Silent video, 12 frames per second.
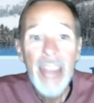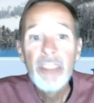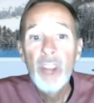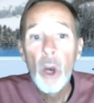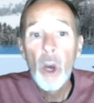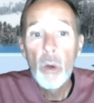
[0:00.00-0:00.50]

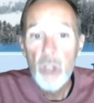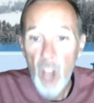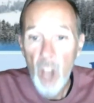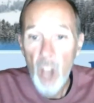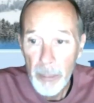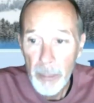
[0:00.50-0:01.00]
and those
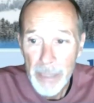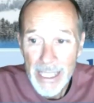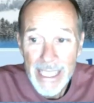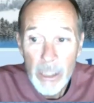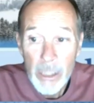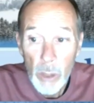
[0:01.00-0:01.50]
caught up
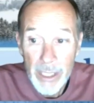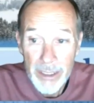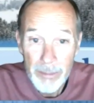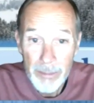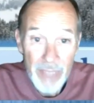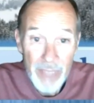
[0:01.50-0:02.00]
in
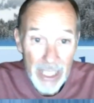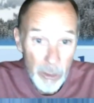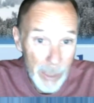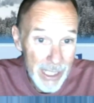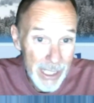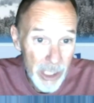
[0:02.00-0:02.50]
legalism.
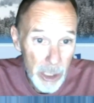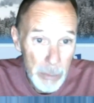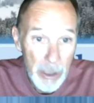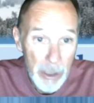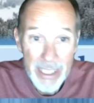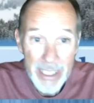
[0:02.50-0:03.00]
That's religious
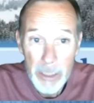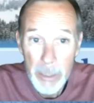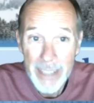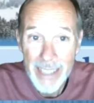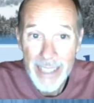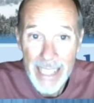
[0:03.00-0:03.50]
spirits. He
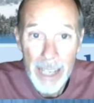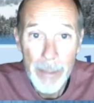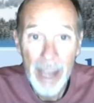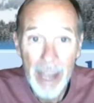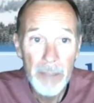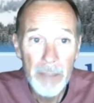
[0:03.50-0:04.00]
speaks again
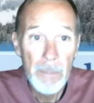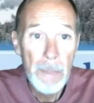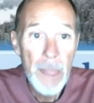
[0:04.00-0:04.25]
about it.